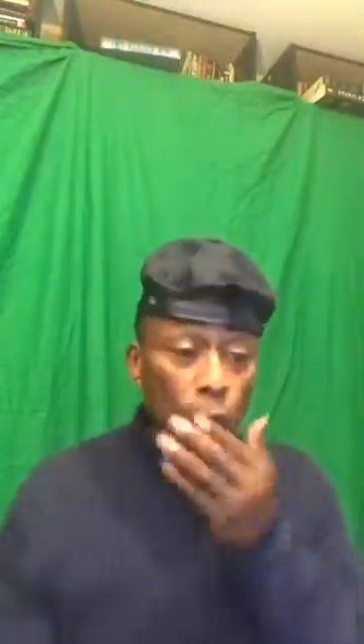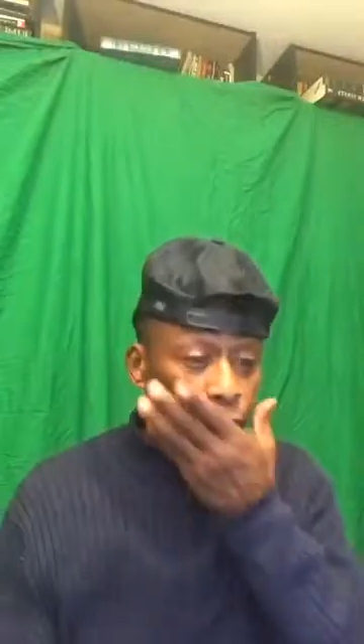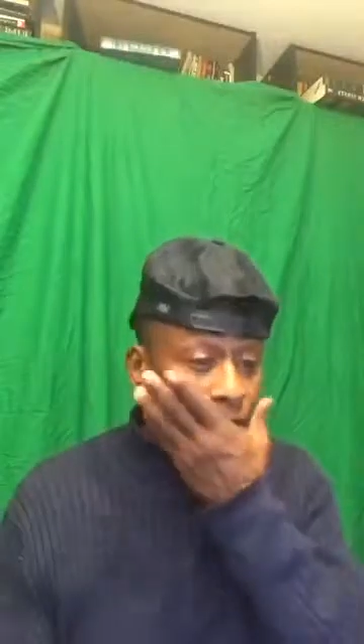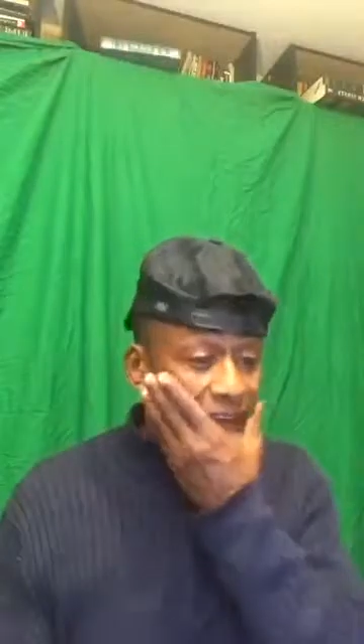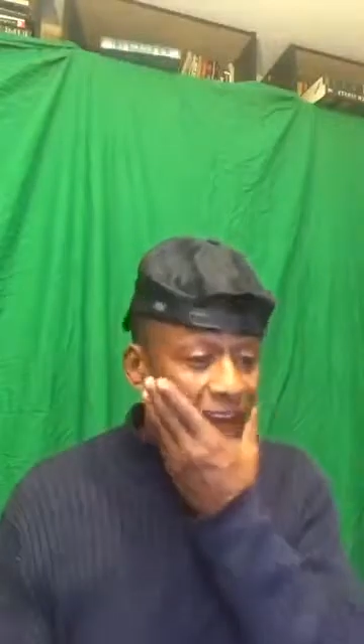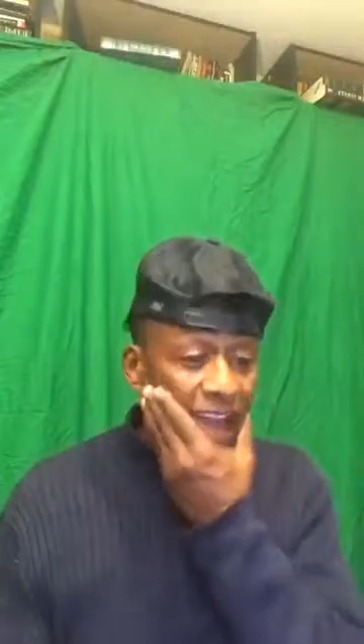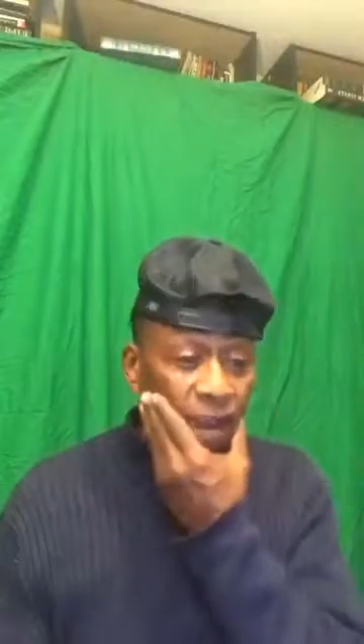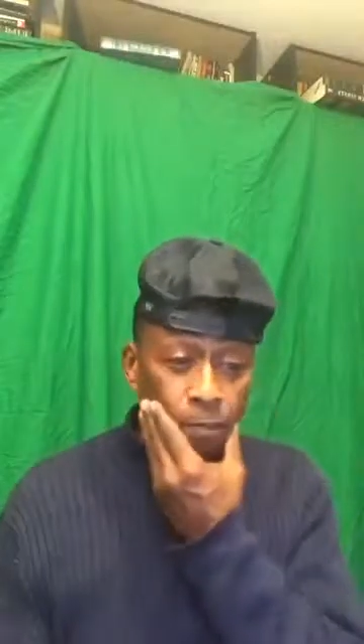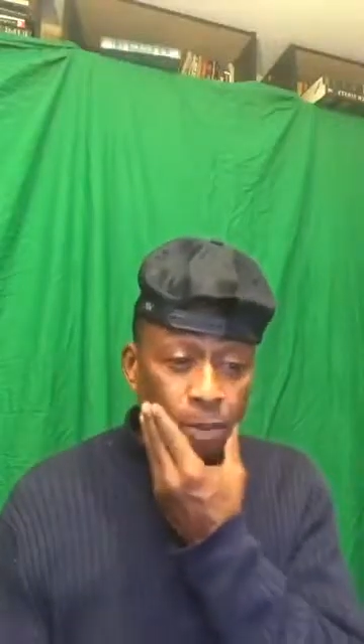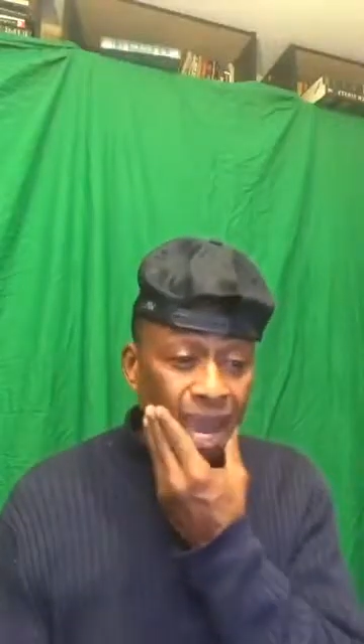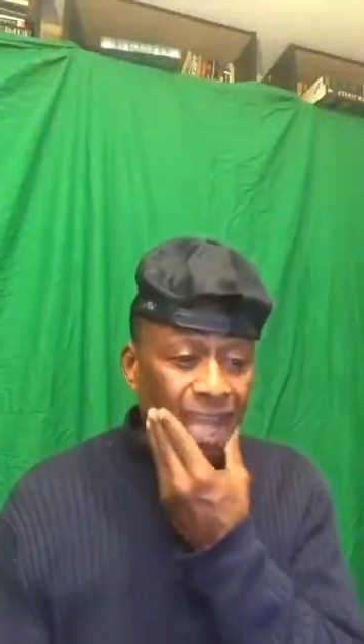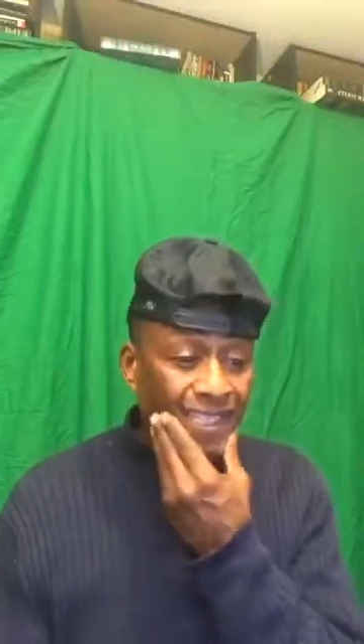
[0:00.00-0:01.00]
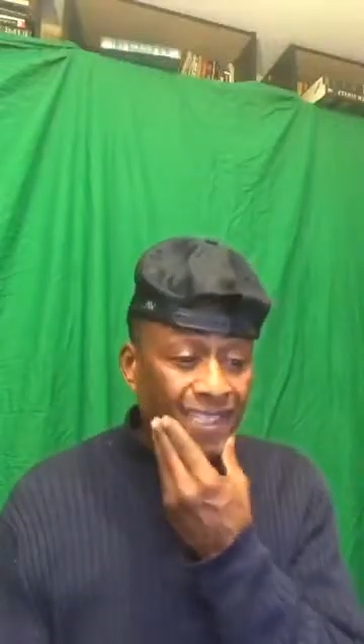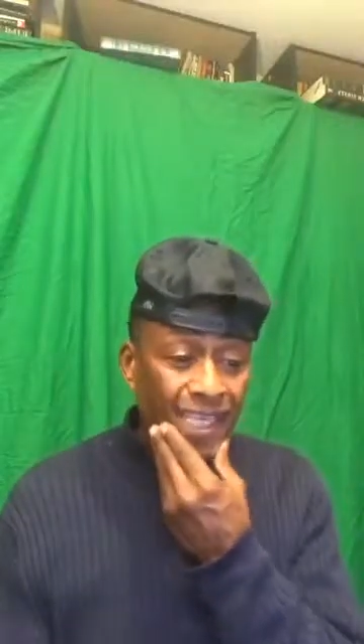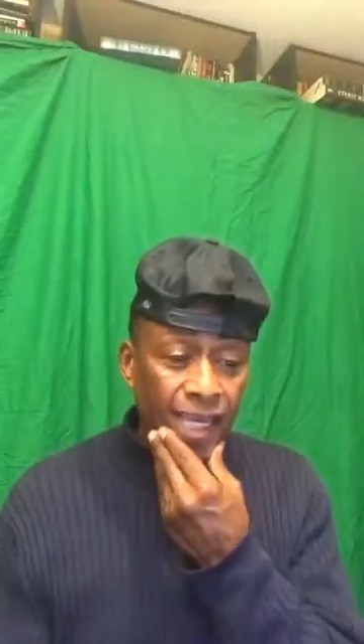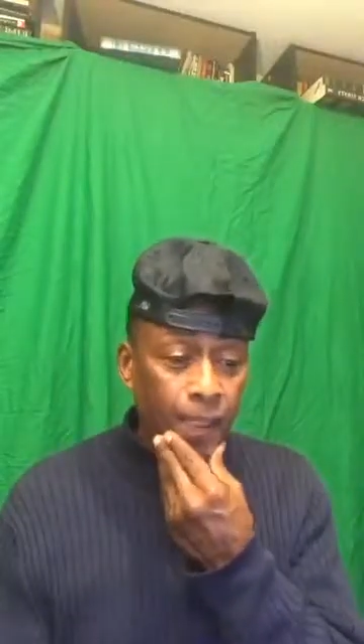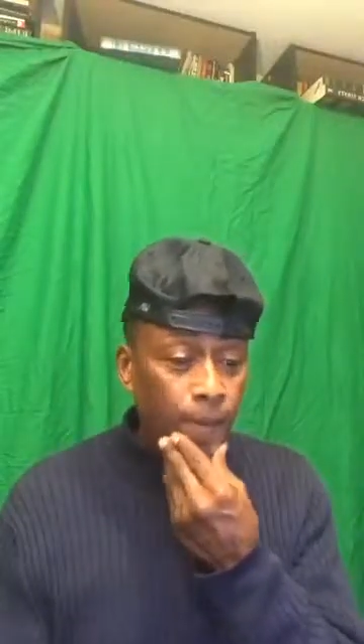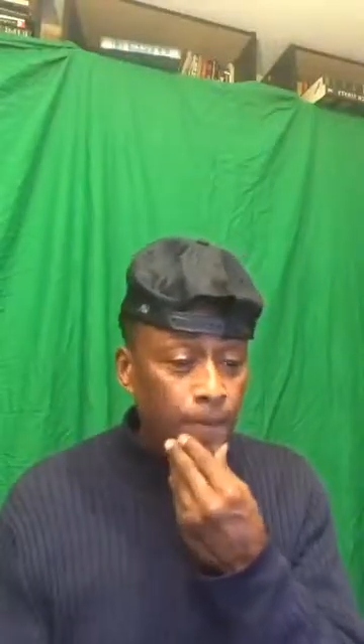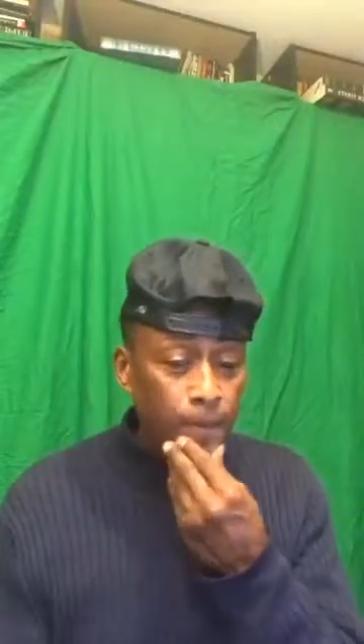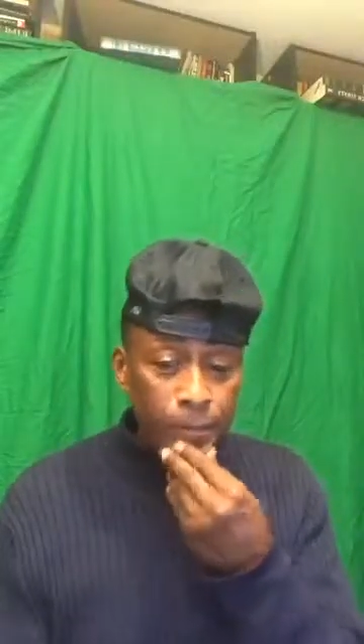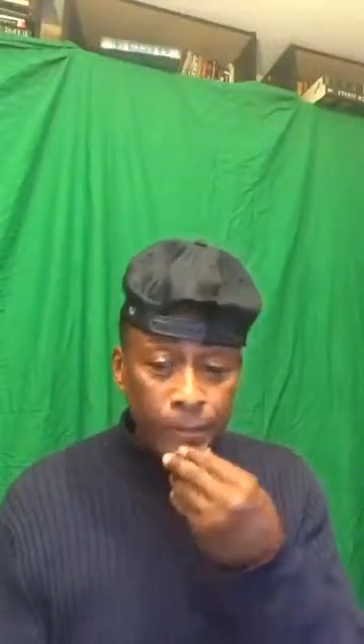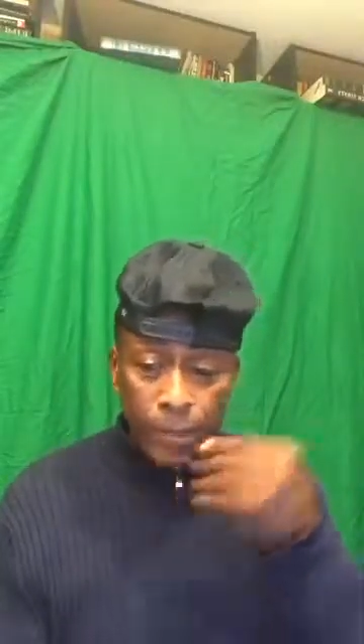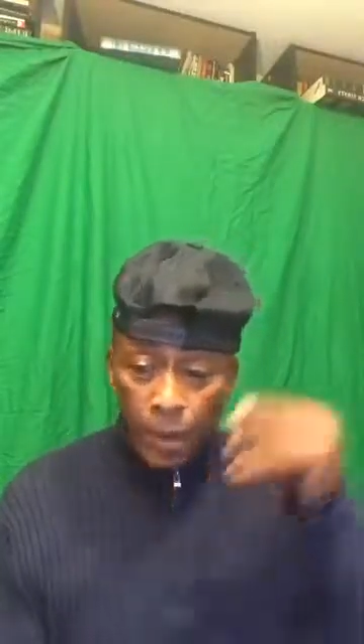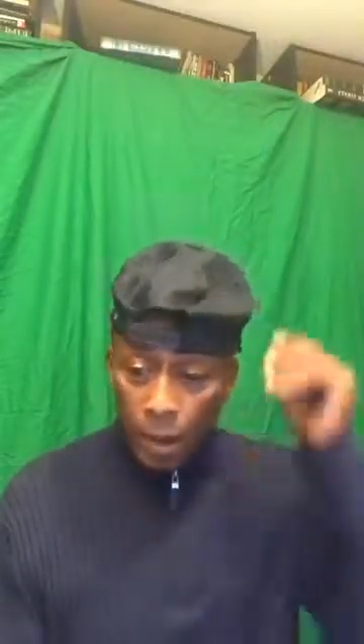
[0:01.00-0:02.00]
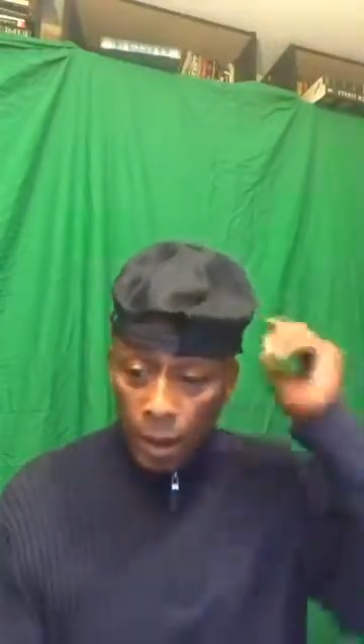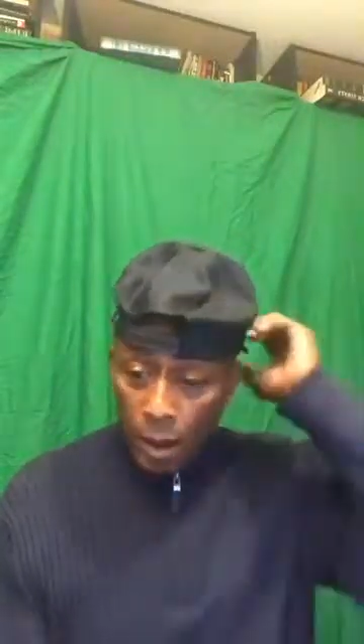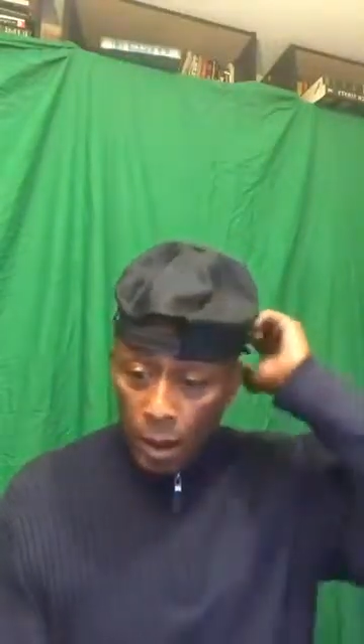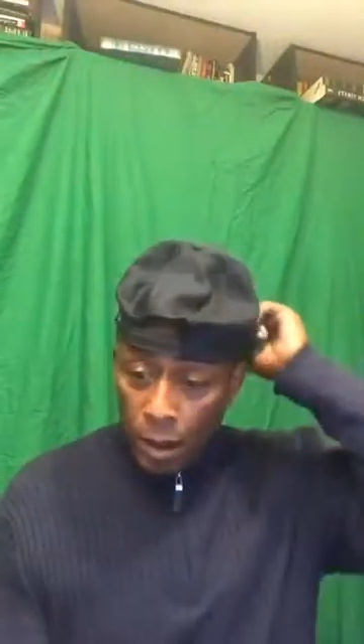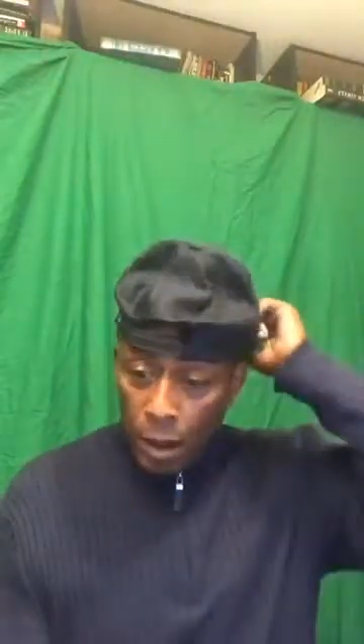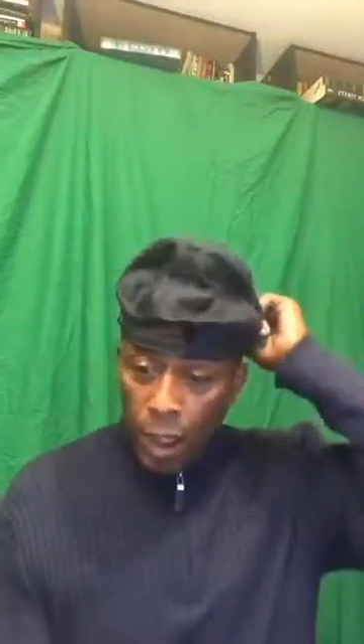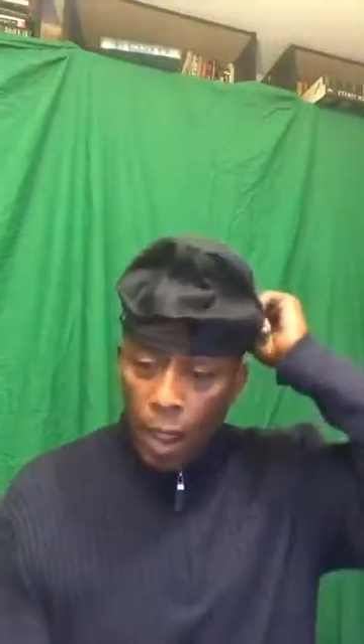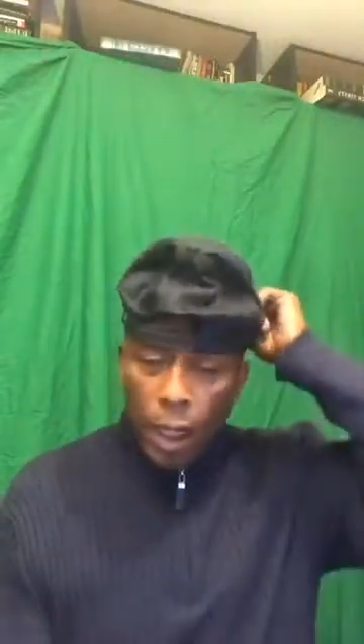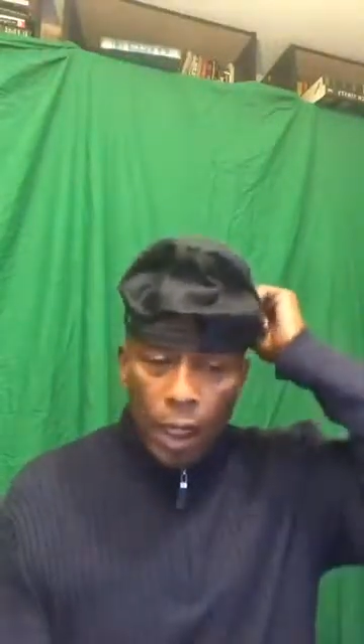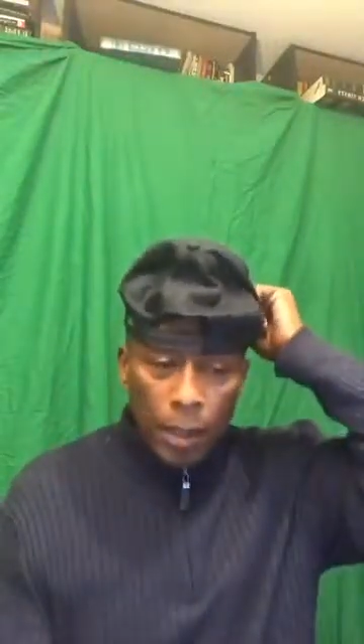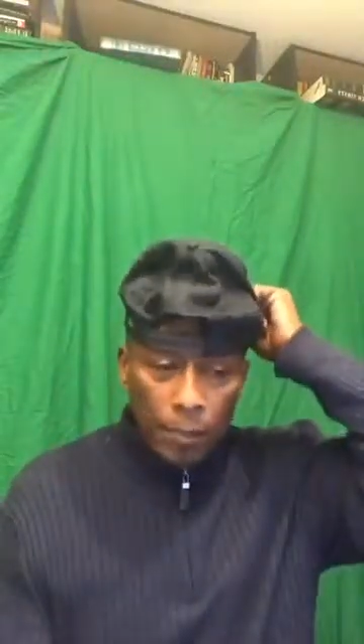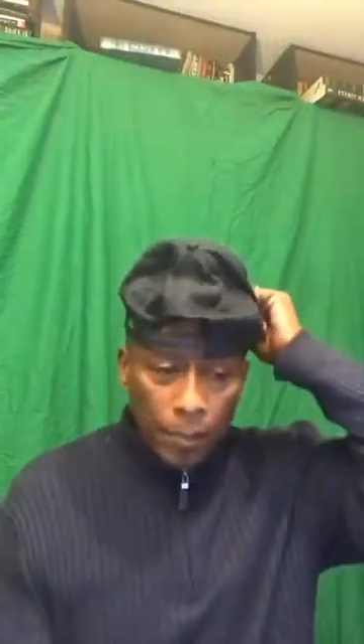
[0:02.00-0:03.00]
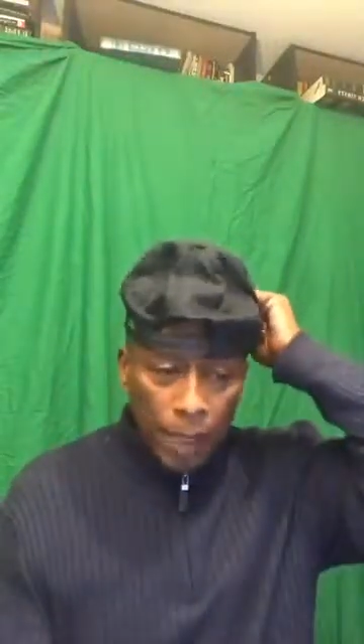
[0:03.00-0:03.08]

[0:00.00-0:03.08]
think I have bad skin. I'm